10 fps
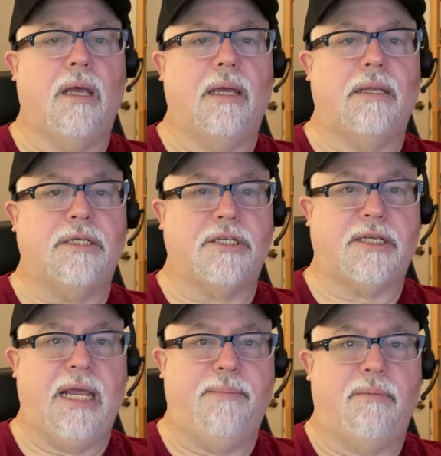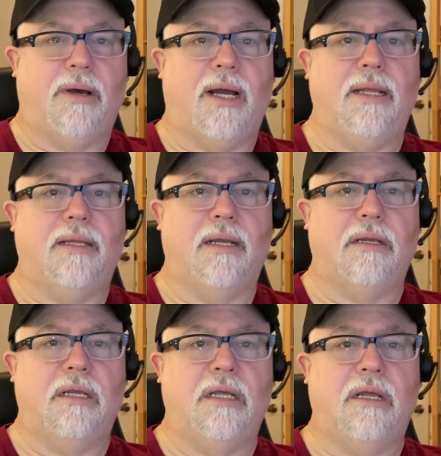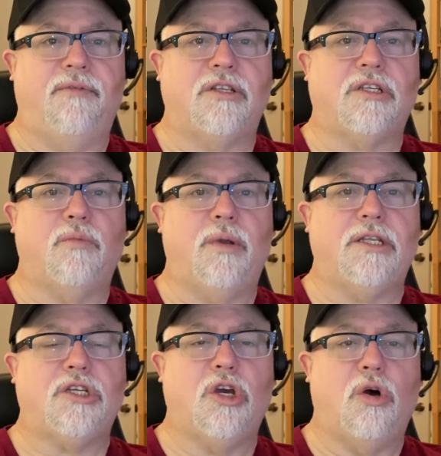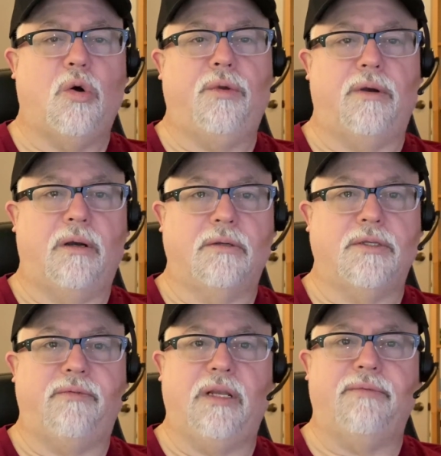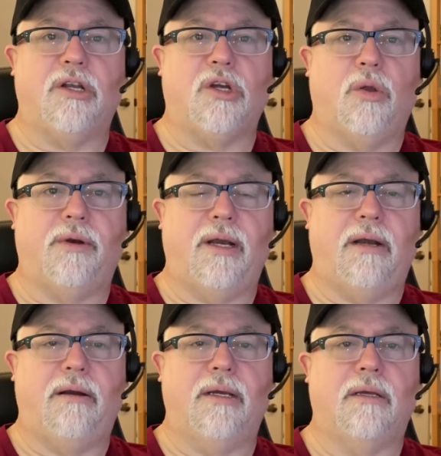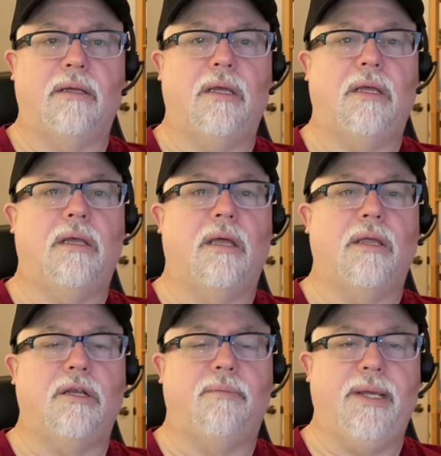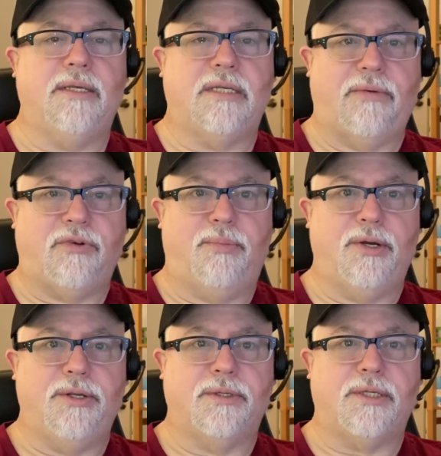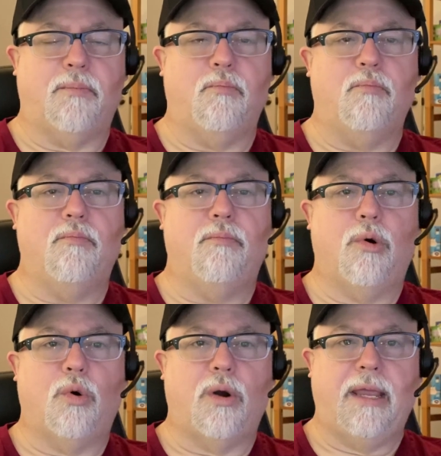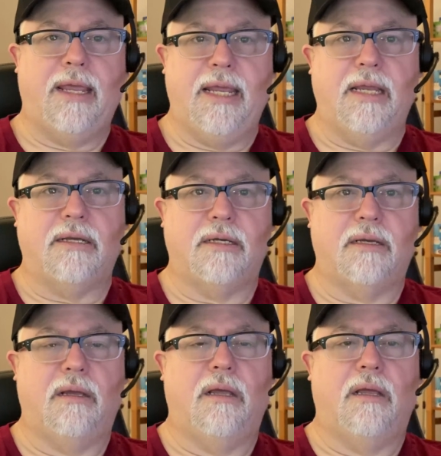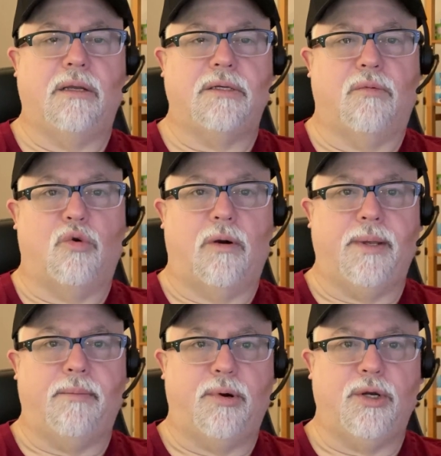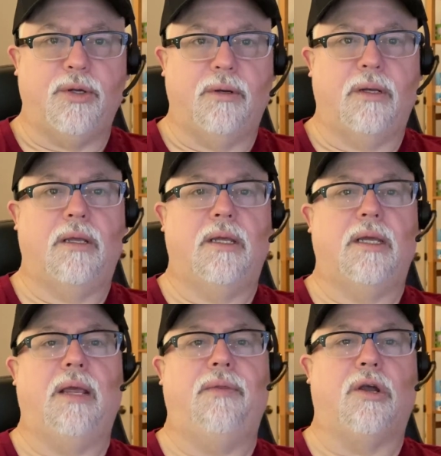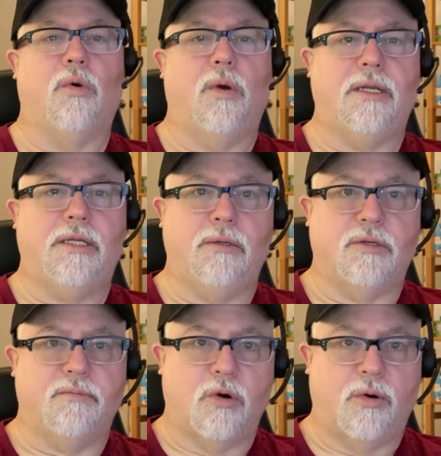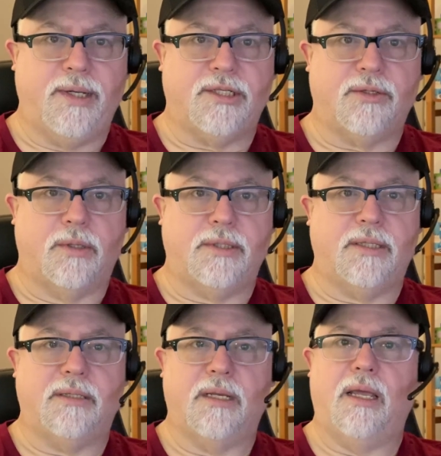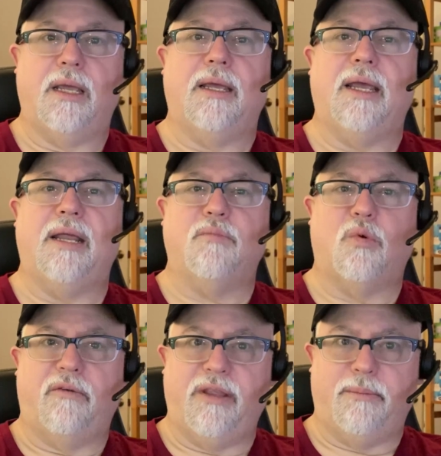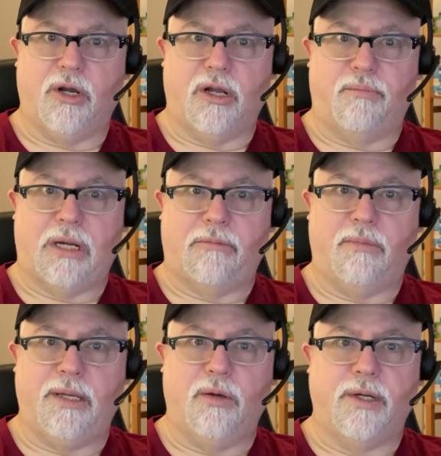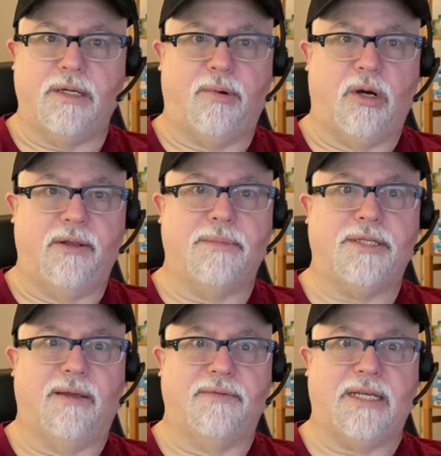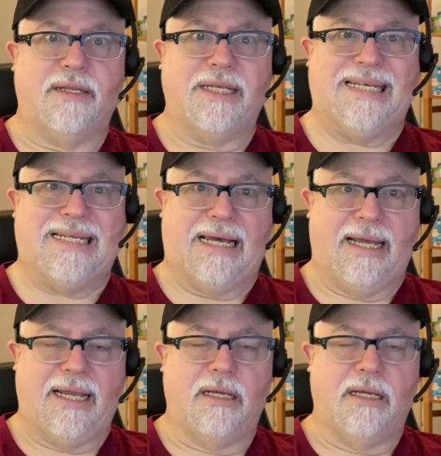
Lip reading: Just keep in mind that when it's colder, so if you live in a colder area, your bees have to produce more heat to warm the brood, and they're going to use more resources, and more of them are probably going to burn themselves out and die.